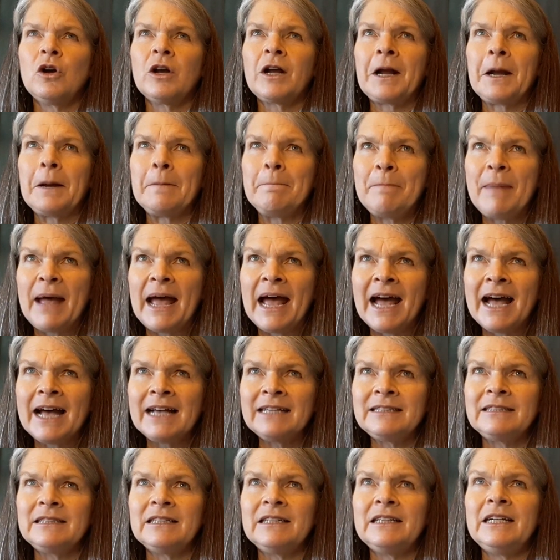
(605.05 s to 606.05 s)

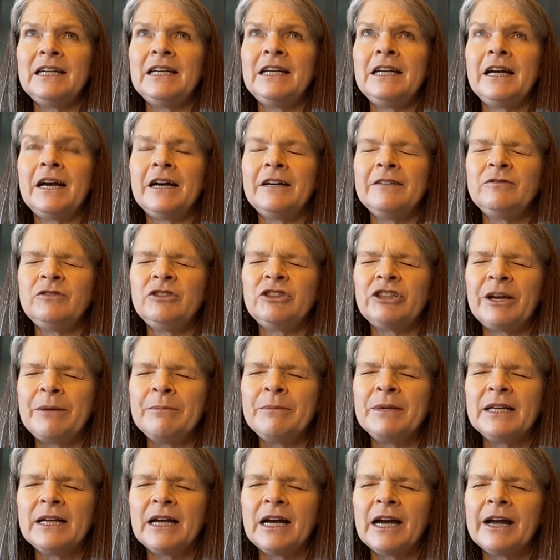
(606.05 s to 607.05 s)
capacity of
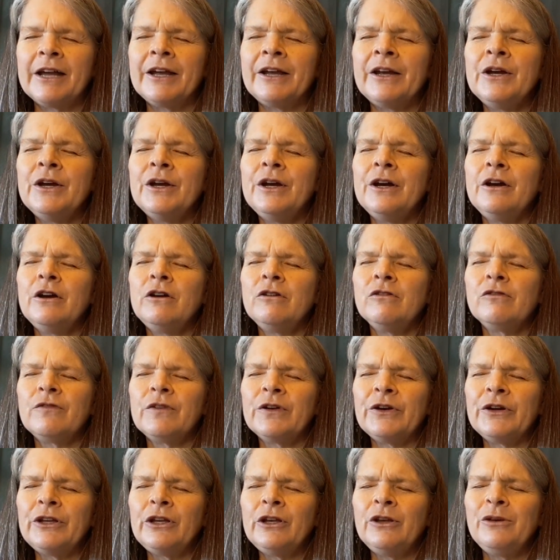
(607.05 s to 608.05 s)
Gemini for
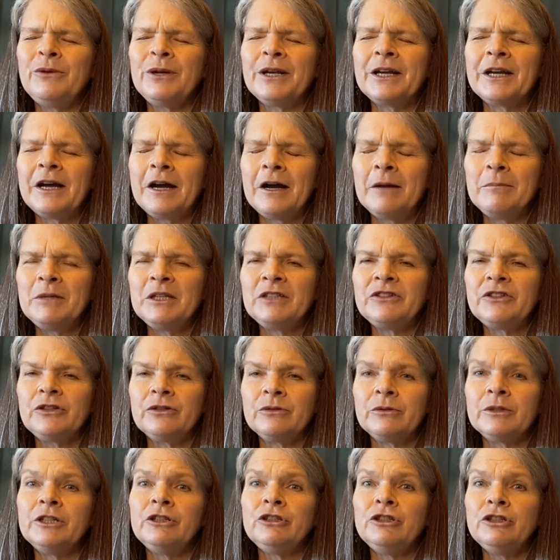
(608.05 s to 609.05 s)
you to come
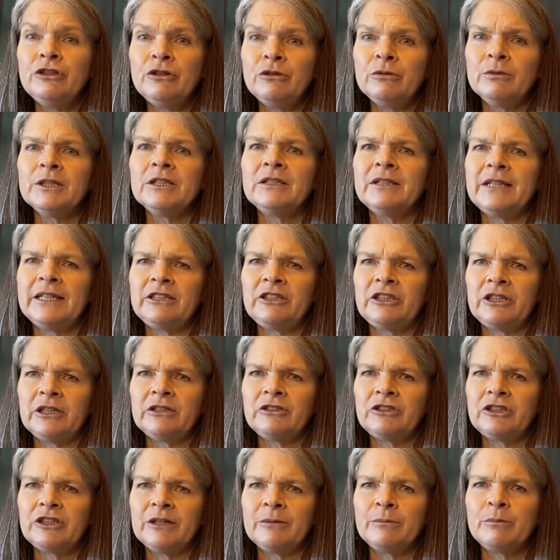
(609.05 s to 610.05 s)
into a new
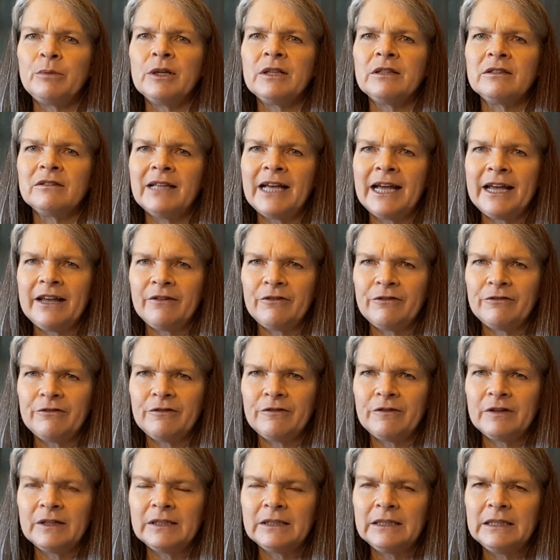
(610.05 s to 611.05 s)
relationship with
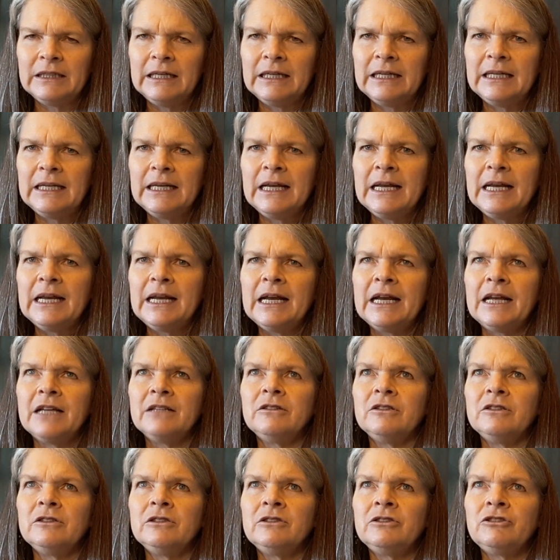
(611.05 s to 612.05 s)
life.
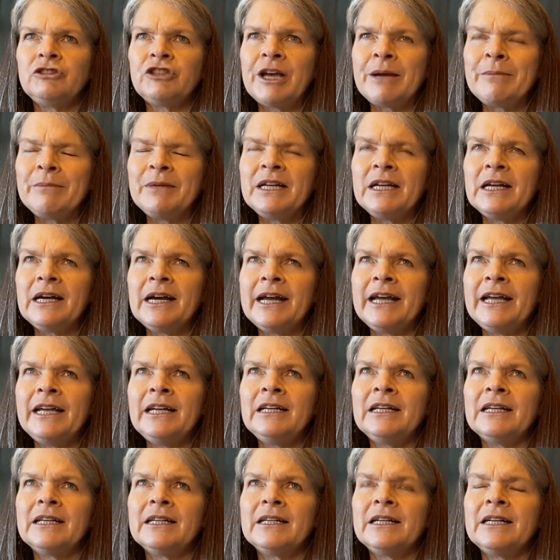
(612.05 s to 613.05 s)

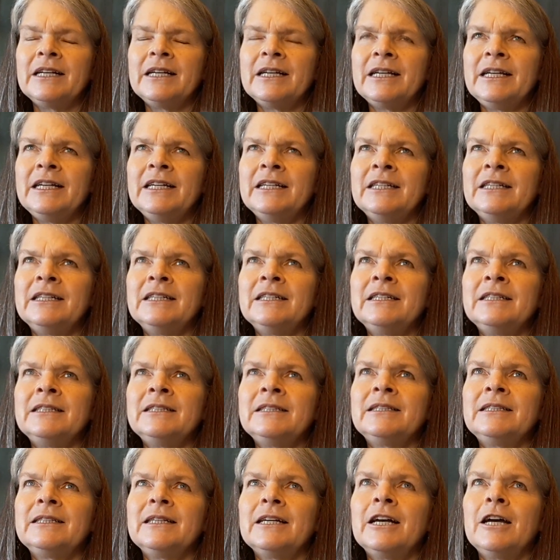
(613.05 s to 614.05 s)
Gemini
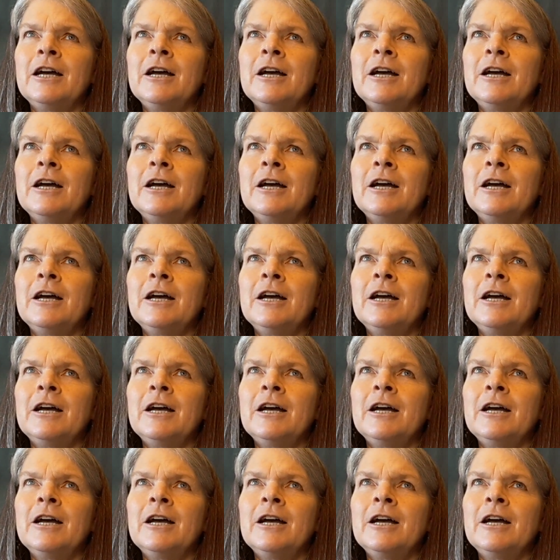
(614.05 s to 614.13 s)
is